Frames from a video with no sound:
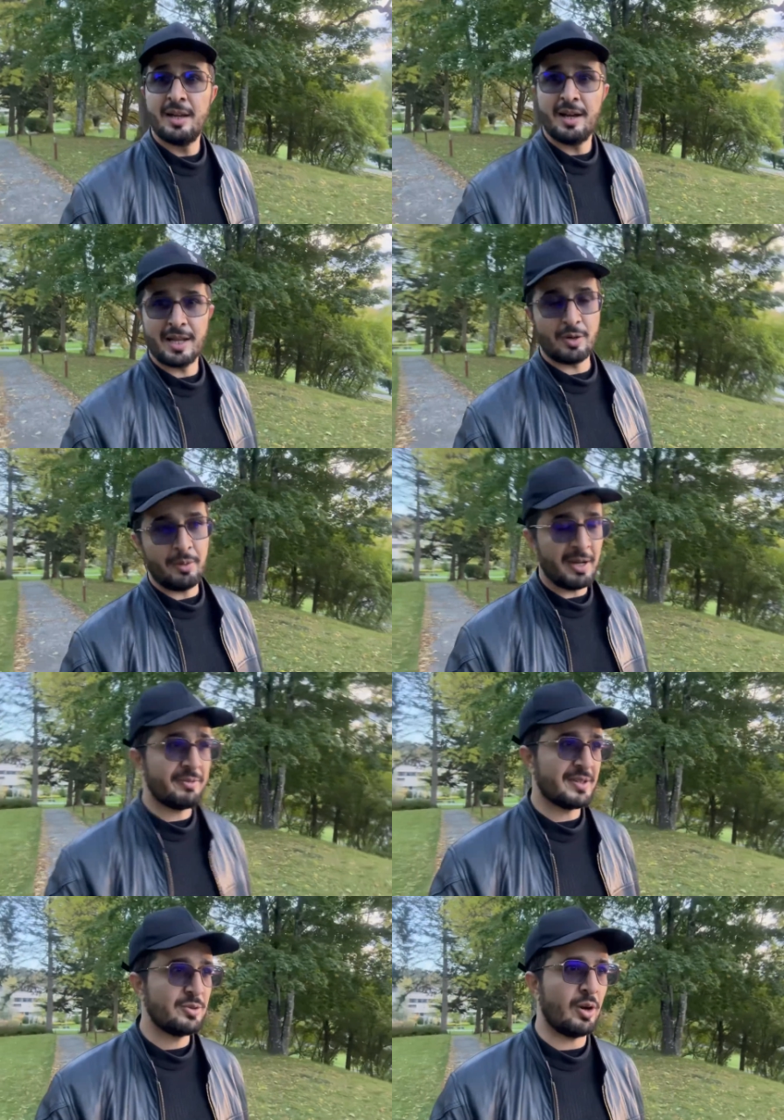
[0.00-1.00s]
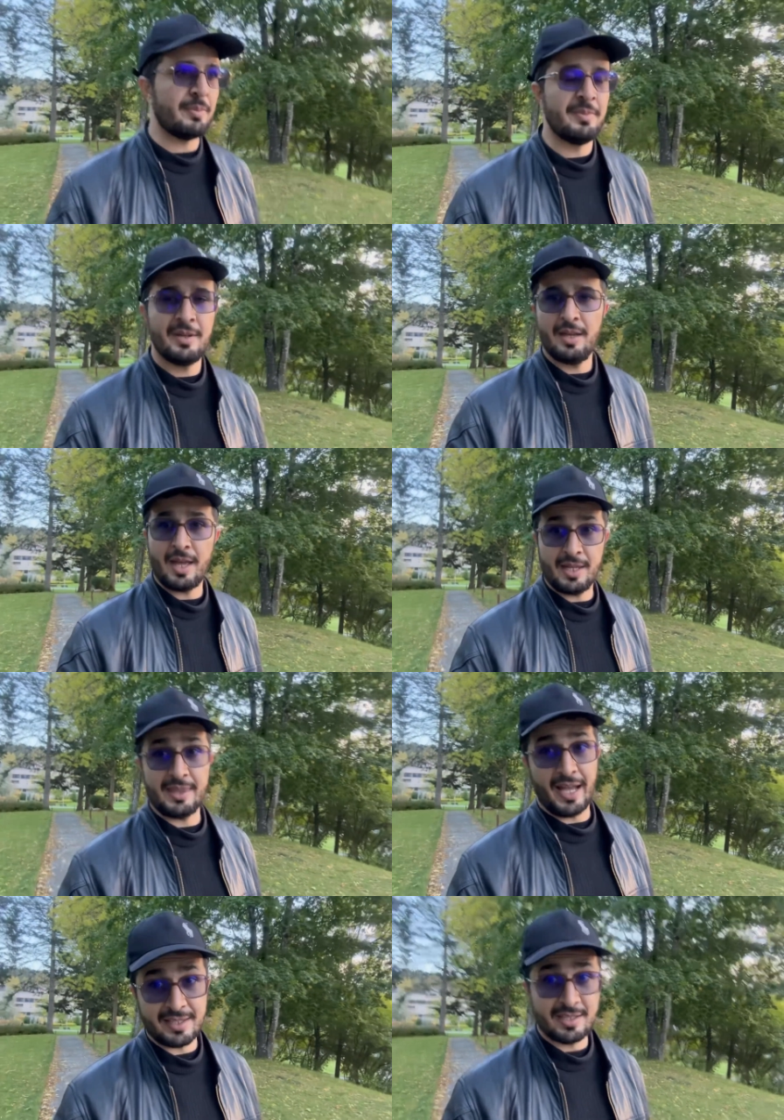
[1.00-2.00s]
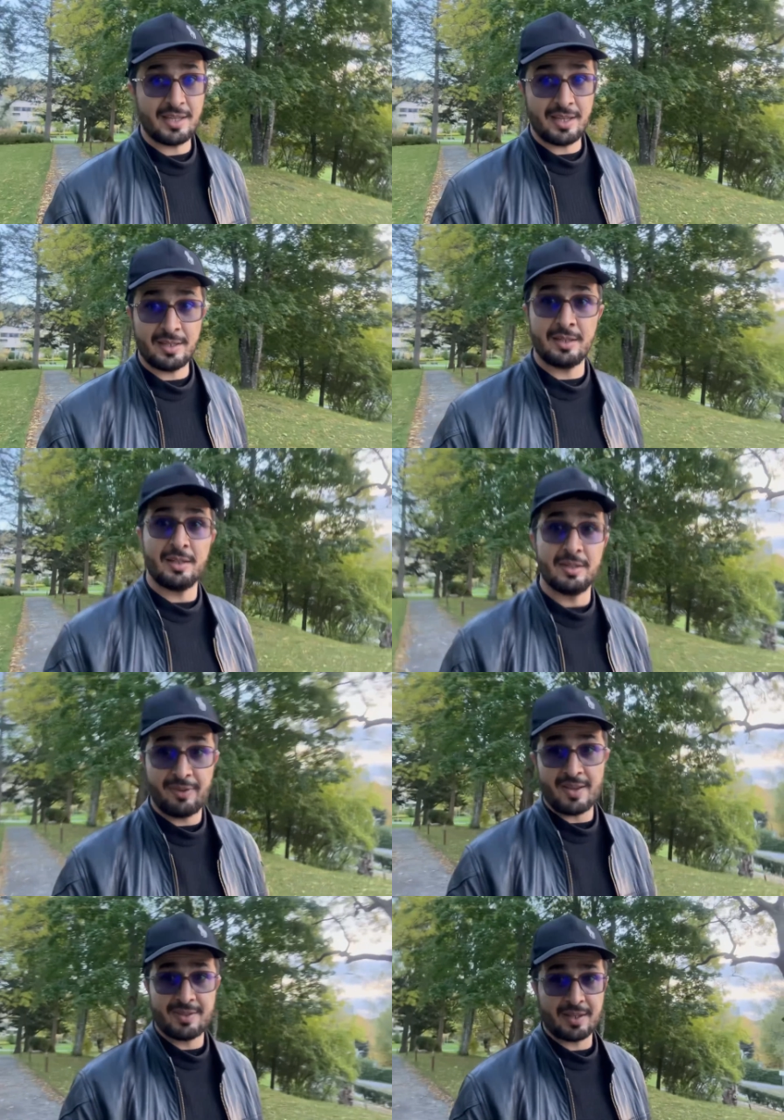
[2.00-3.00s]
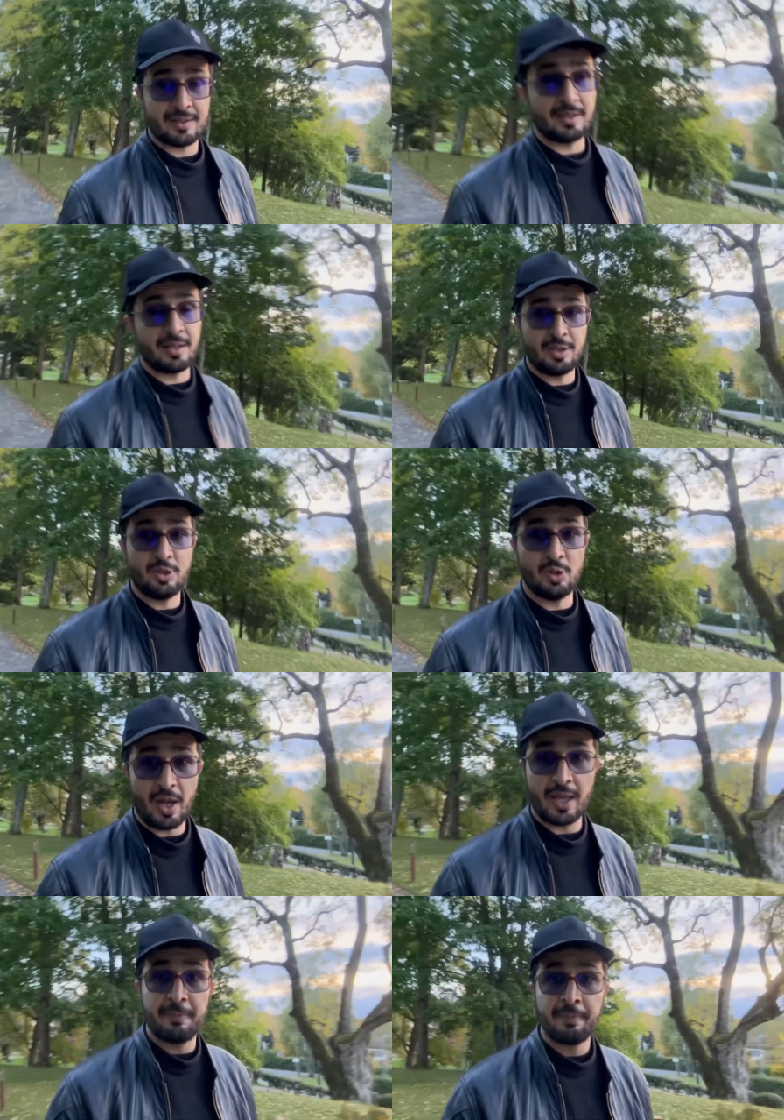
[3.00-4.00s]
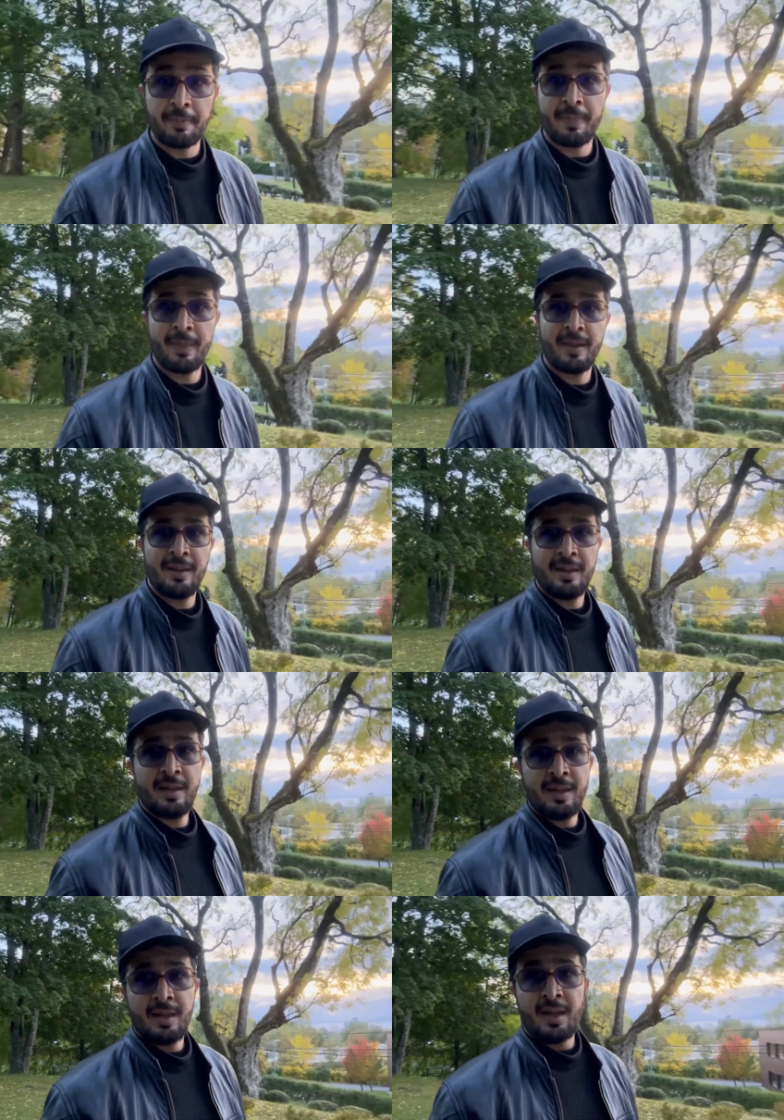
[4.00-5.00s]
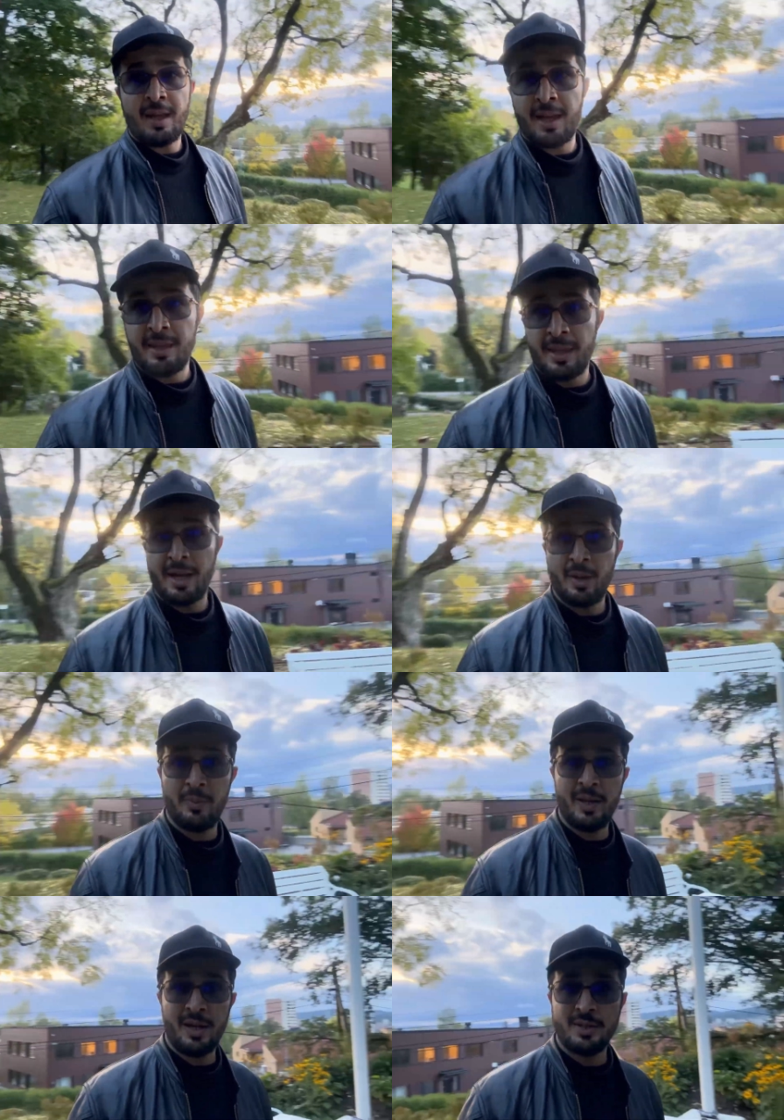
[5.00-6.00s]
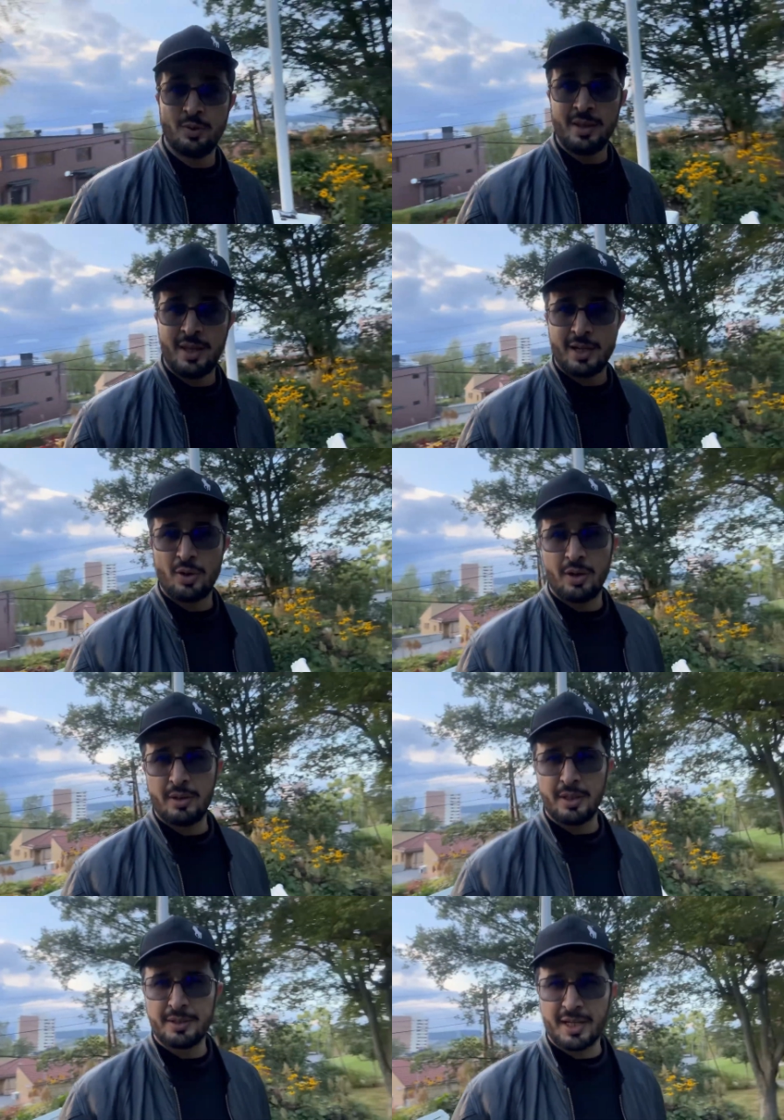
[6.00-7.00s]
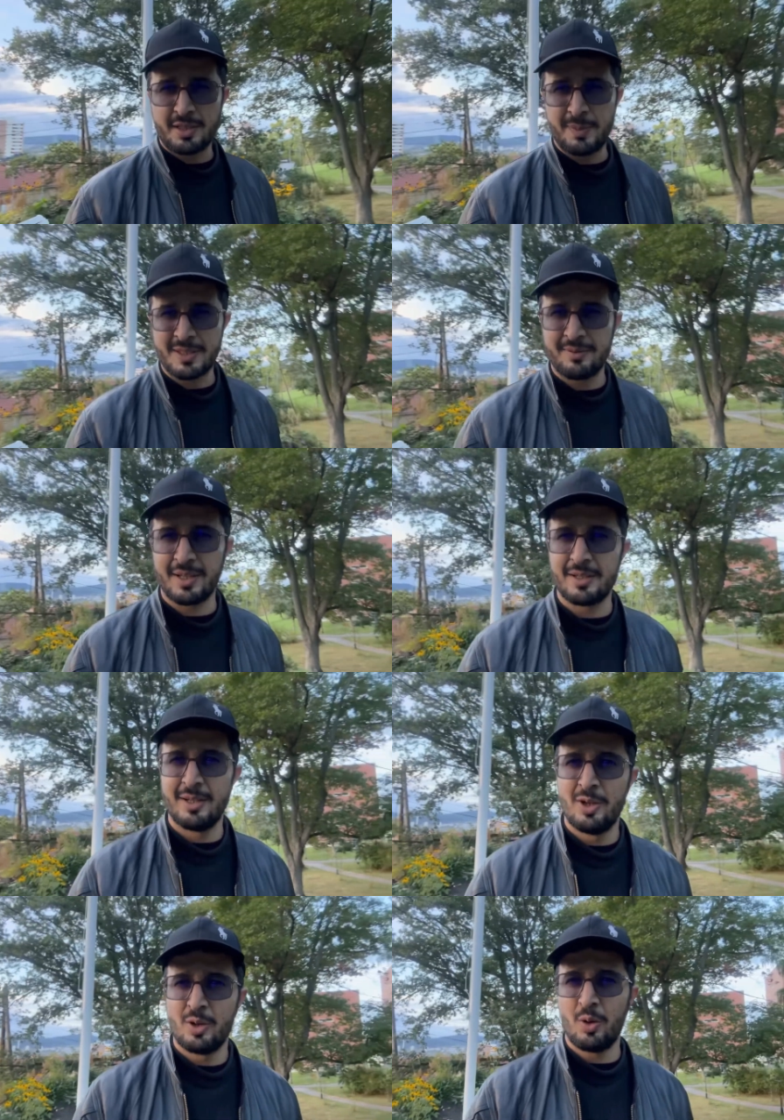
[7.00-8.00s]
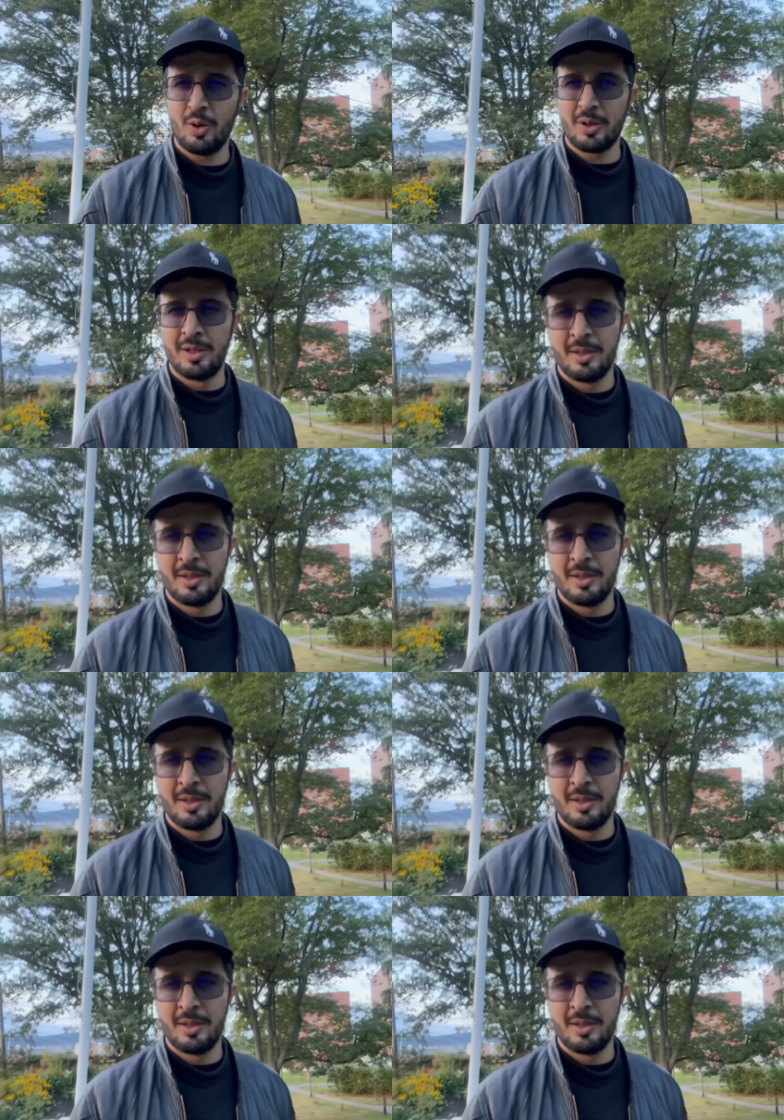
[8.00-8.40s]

I got my first job, and that's again in the defense sector in UAE. And when I joined that uh, that specific role,